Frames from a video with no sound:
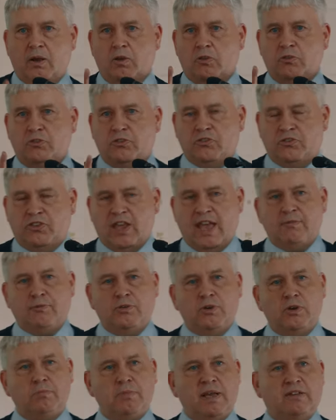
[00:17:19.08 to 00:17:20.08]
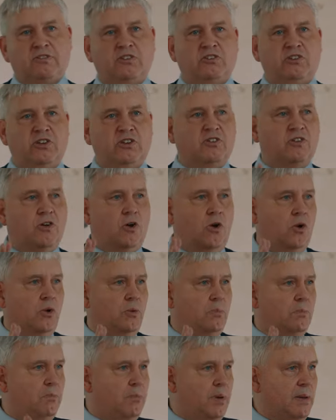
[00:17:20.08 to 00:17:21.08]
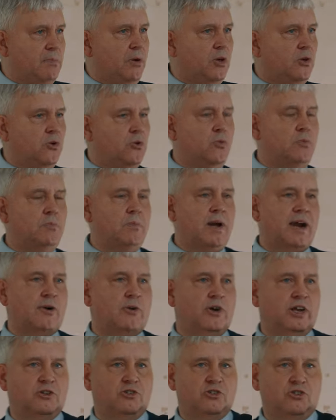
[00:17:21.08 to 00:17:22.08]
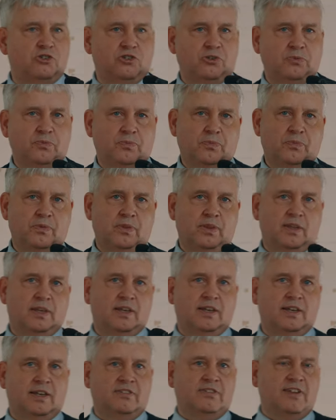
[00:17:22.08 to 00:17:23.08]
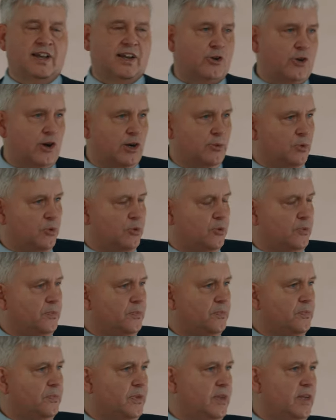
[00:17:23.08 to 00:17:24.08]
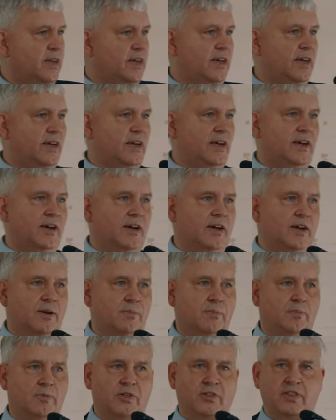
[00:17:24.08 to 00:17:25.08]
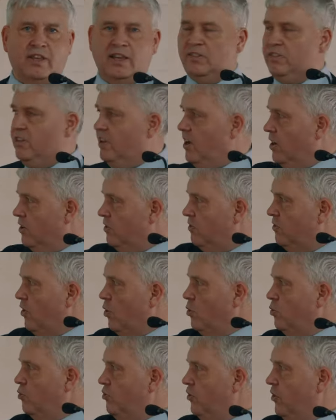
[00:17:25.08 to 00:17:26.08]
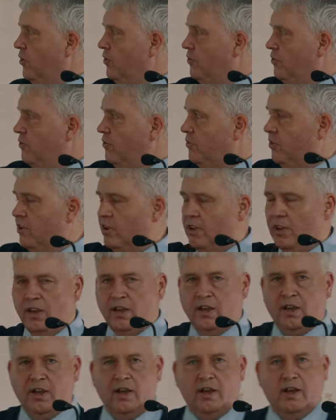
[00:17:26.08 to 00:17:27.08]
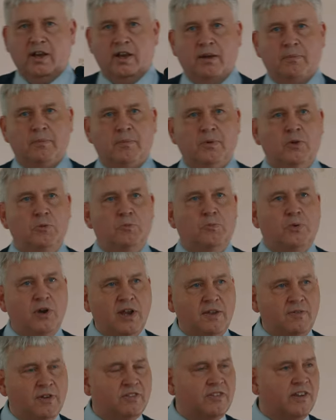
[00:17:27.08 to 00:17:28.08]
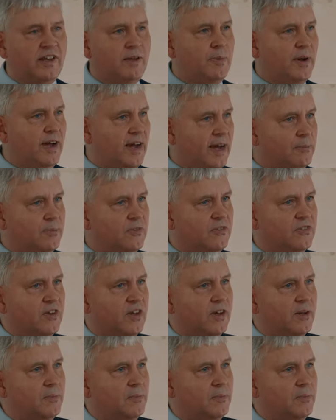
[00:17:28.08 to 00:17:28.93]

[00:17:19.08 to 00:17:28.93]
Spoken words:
7 messages on biblical marriage." Isn't that incredible? That these young soldiers, who previously perhaps